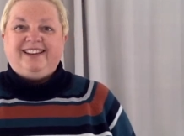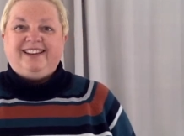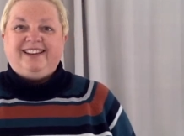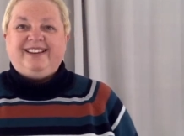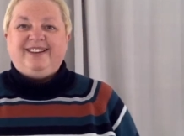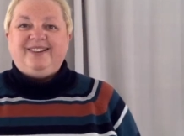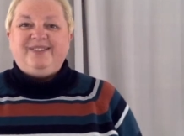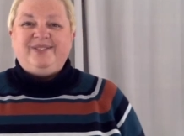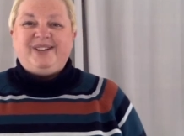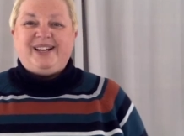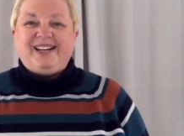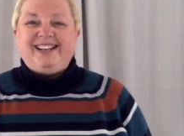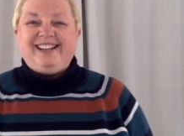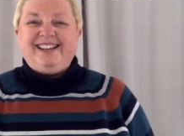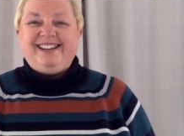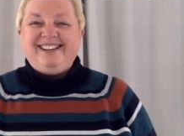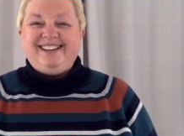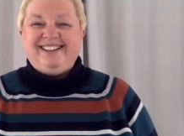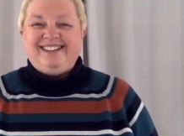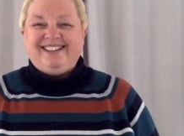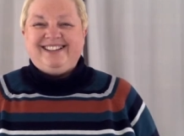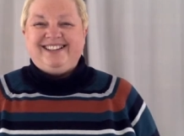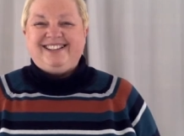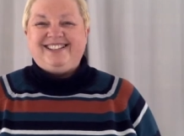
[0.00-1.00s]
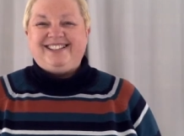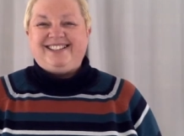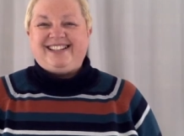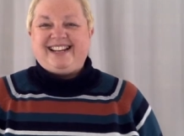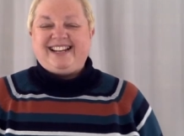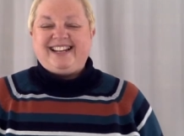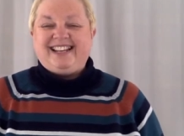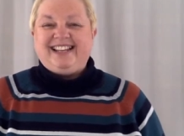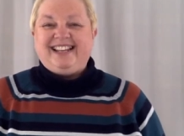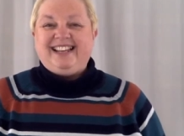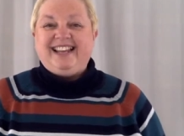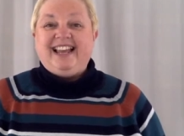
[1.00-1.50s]
Ready,
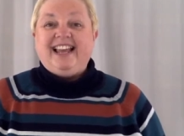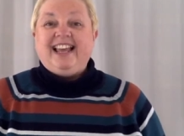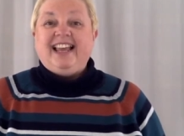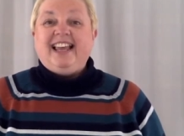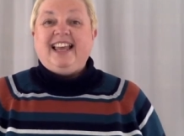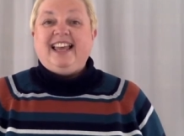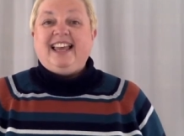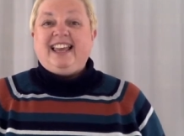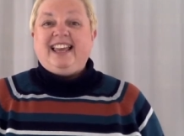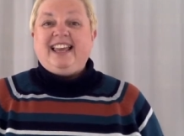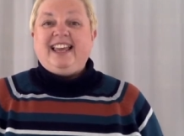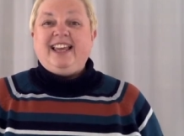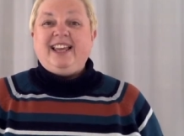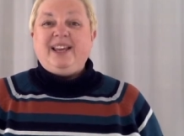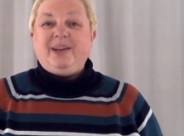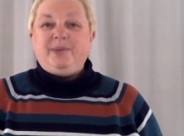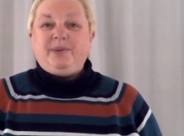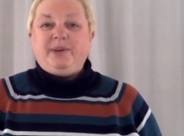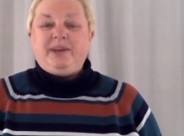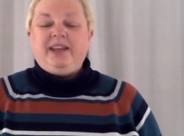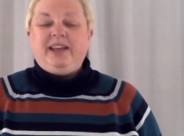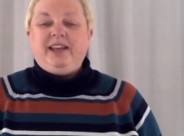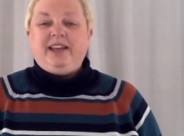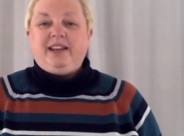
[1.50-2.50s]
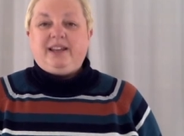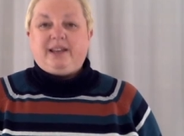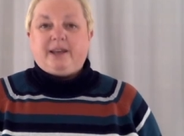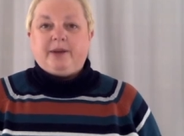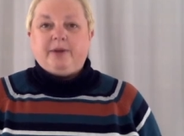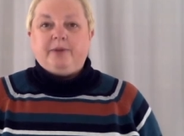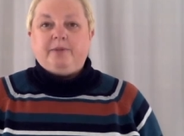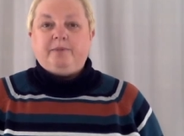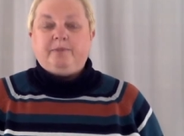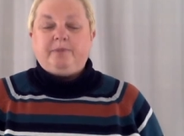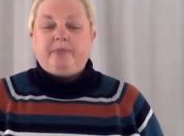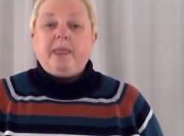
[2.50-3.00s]
steady, here we go.
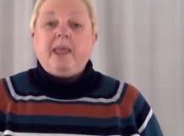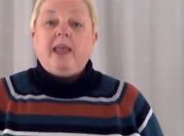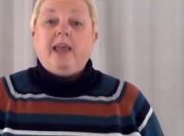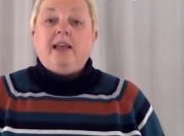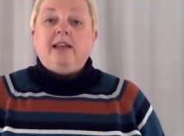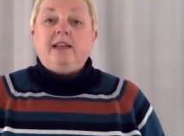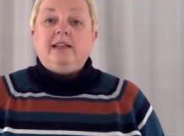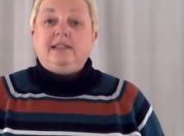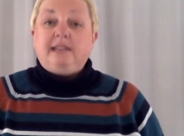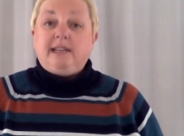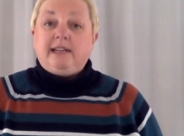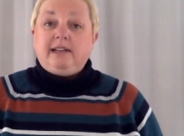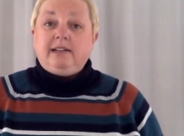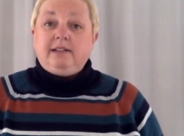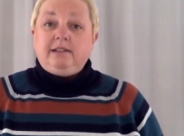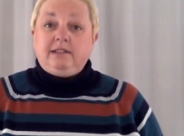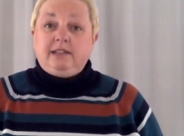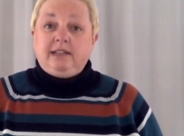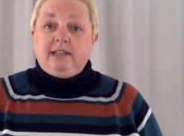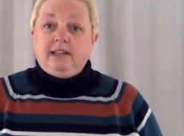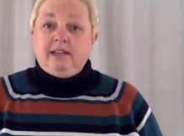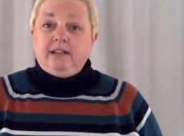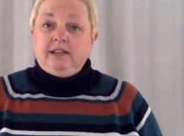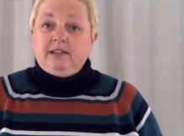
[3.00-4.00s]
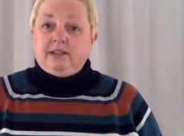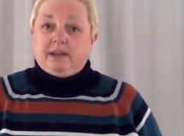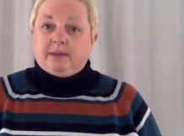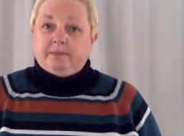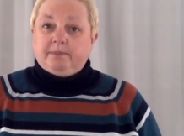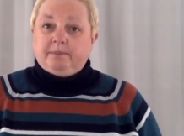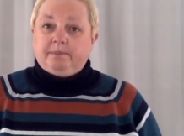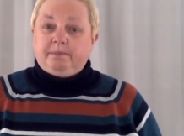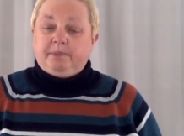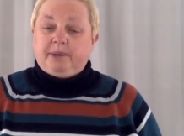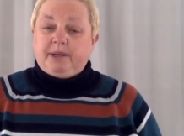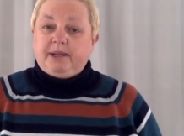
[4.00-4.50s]
Diddle diddle
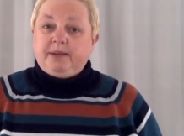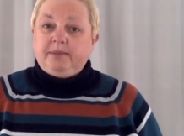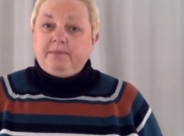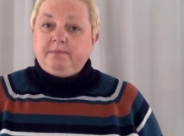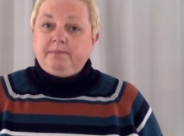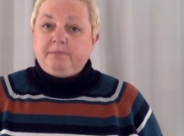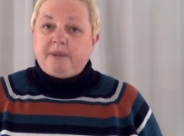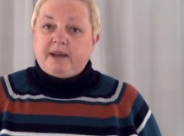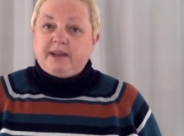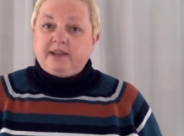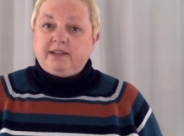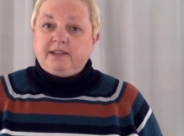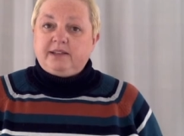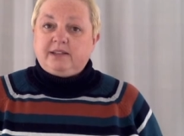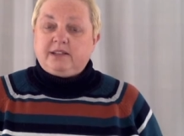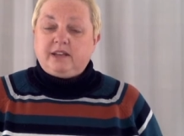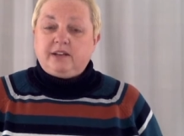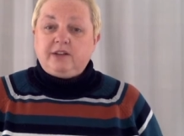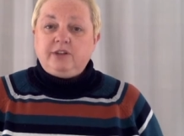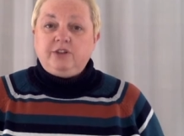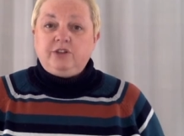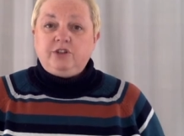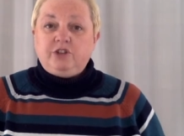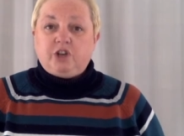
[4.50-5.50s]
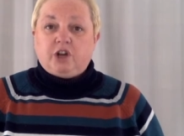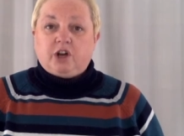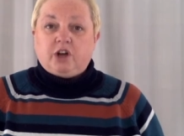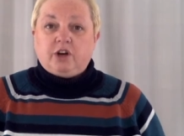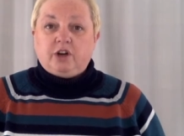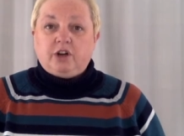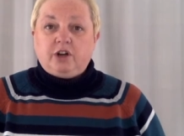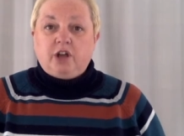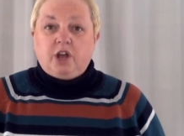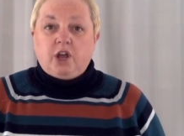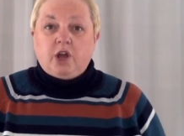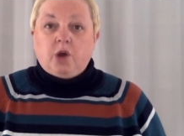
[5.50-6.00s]
dumpling, my son John
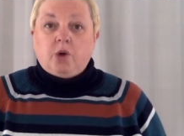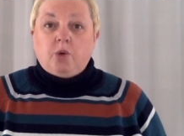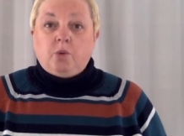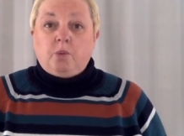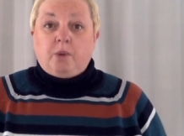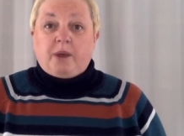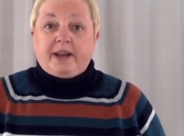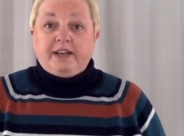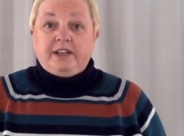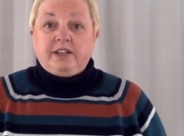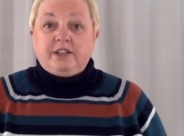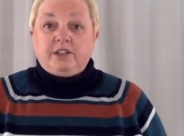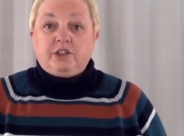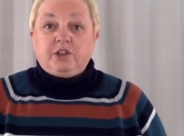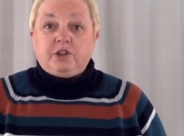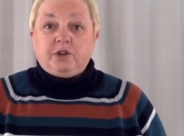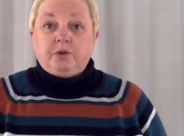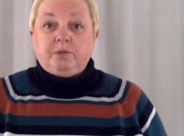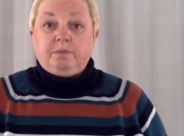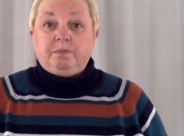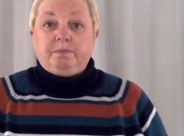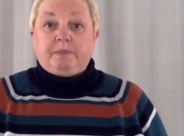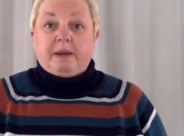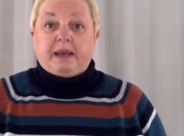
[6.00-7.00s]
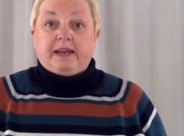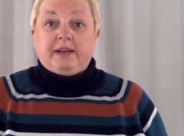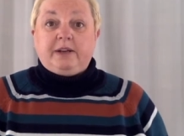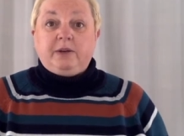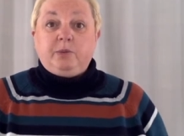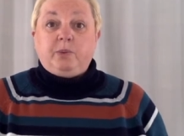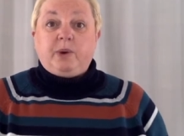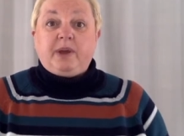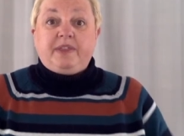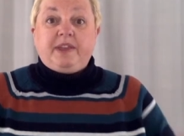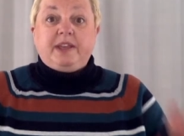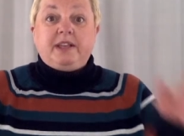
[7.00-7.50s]
went to bed
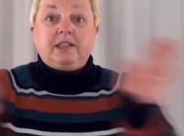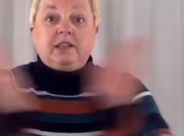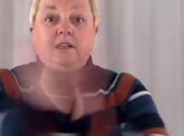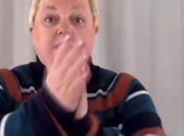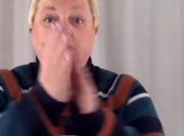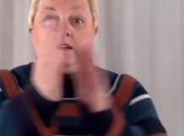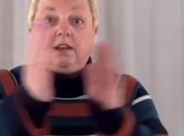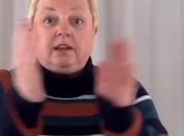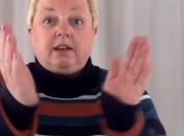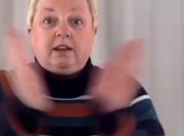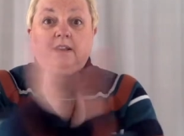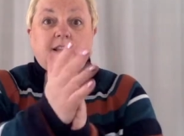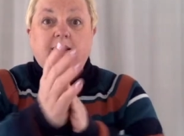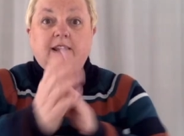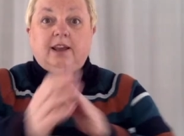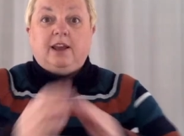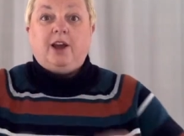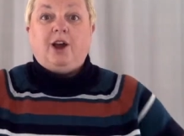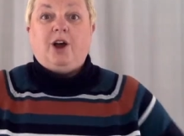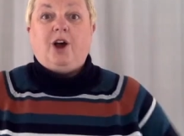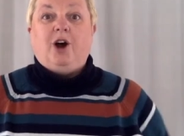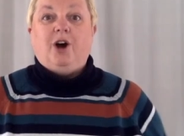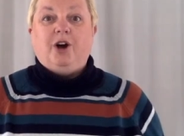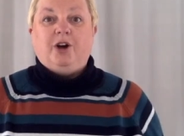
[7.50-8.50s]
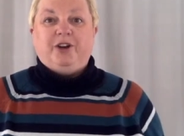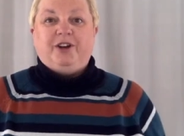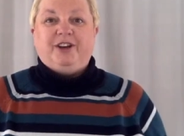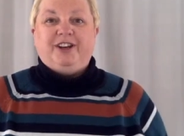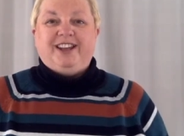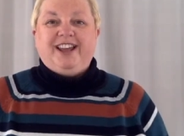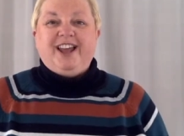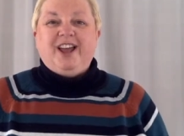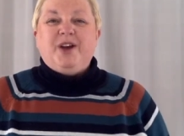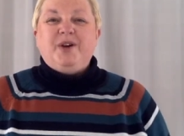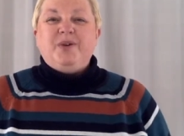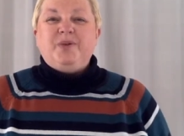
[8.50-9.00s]
with his on,
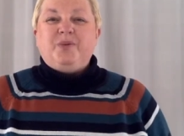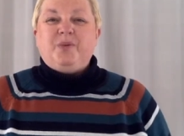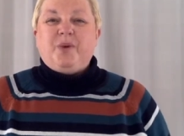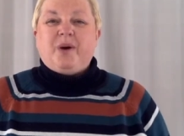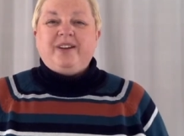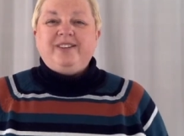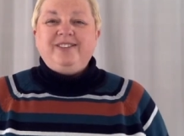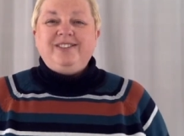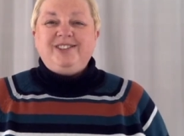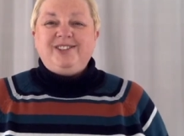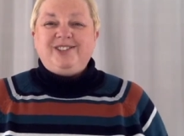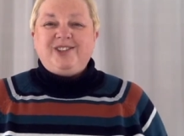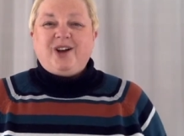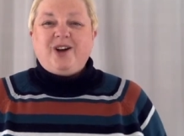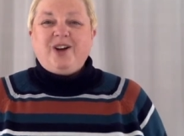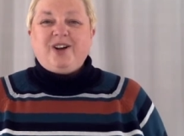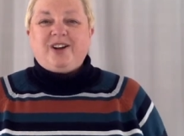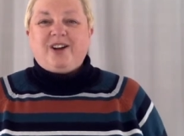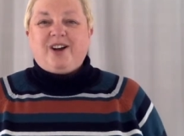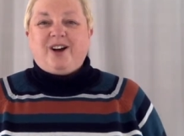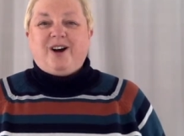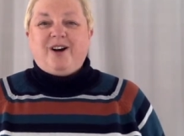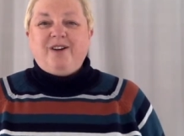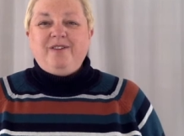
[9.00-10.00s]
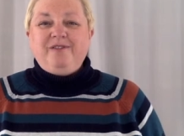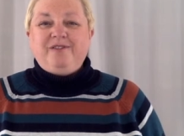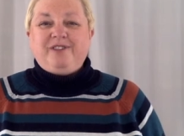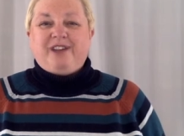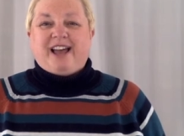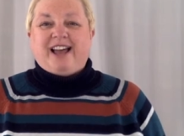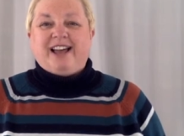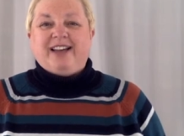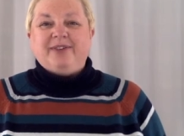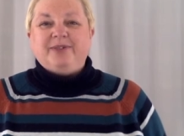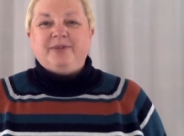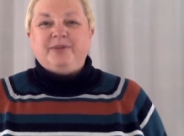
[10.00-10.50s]
one sock off
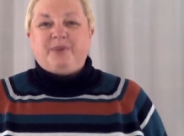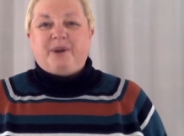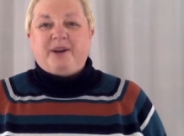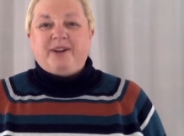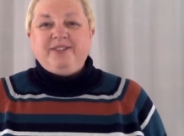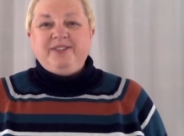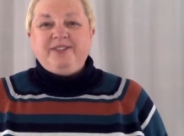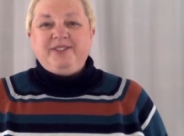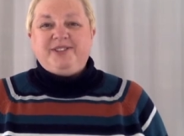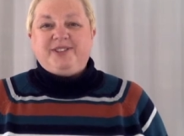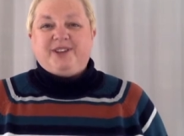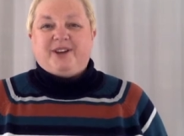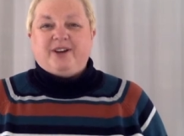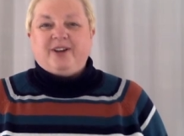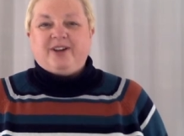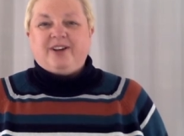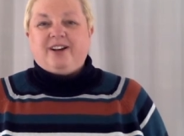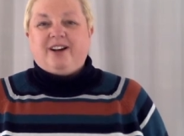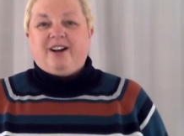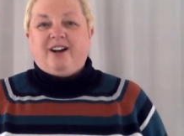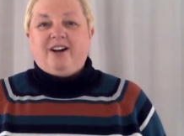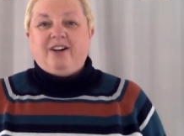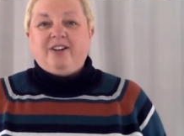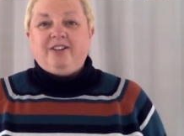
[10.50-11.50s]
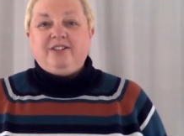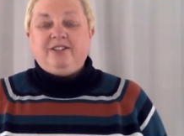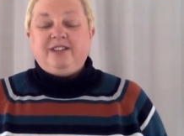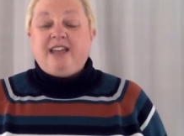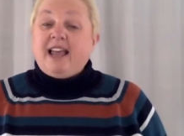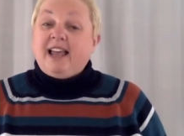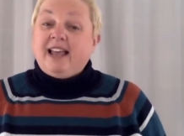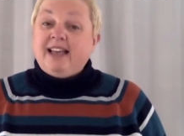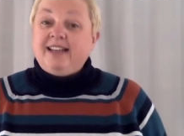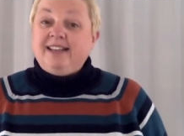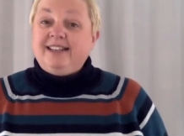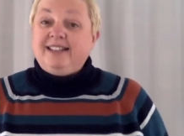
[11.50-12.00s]
and one sock on.
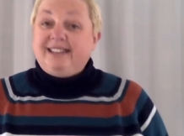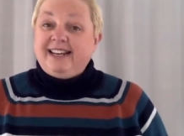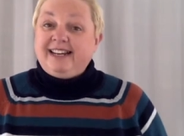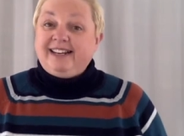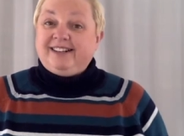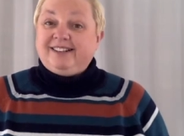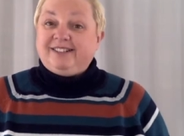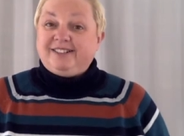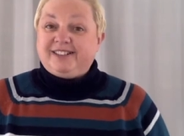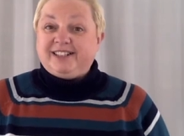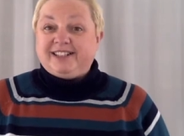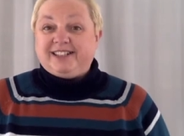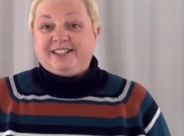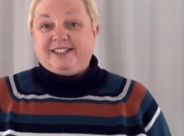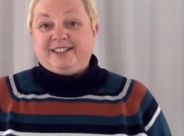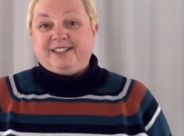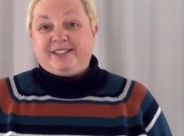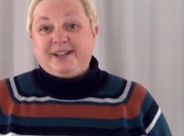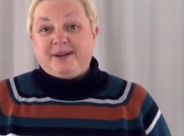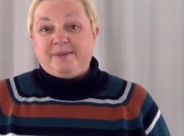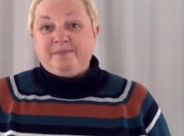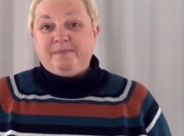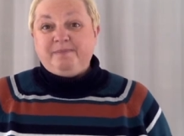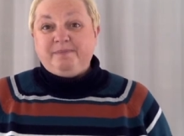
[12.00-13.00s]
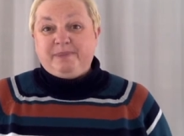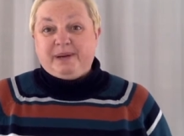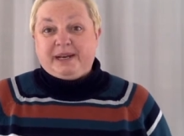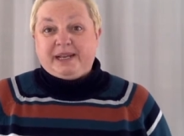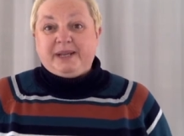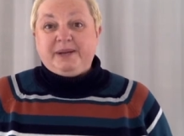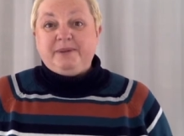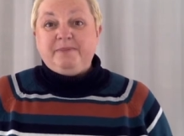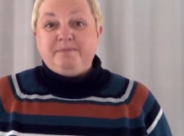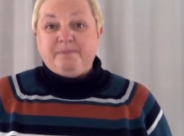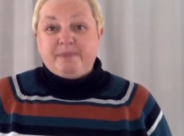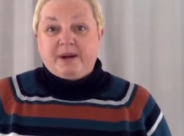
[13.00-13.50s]
Diddle diddle
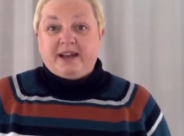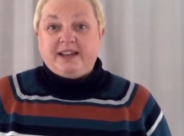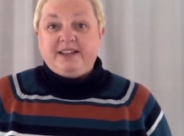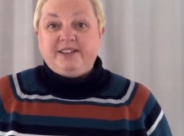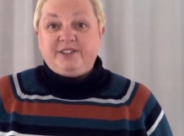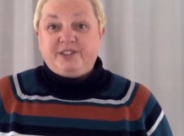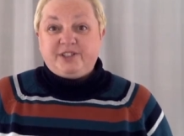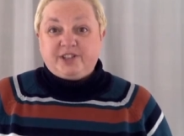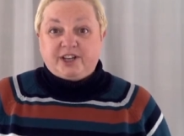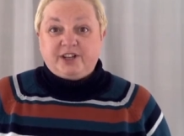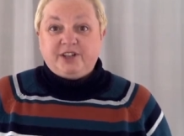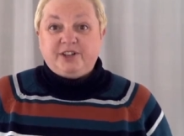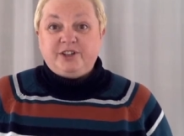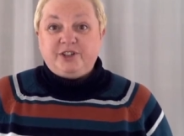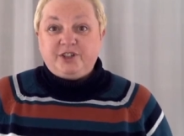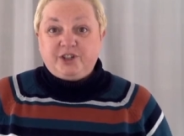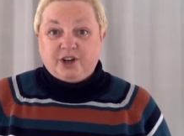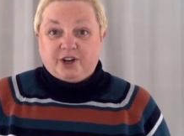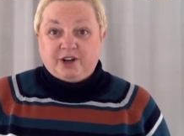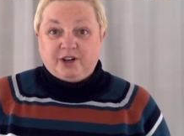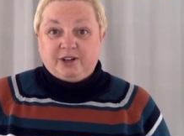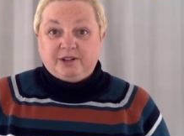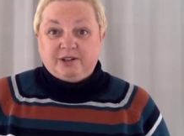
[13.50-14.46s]
dumpling, my son John.